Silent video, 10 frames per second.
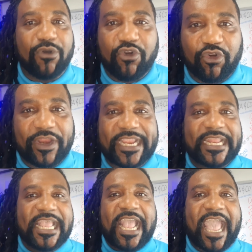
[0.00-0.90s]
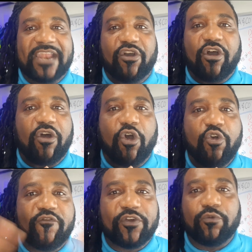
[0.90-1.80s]
boring and
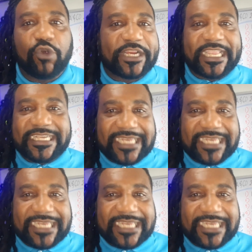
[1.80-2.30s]
over working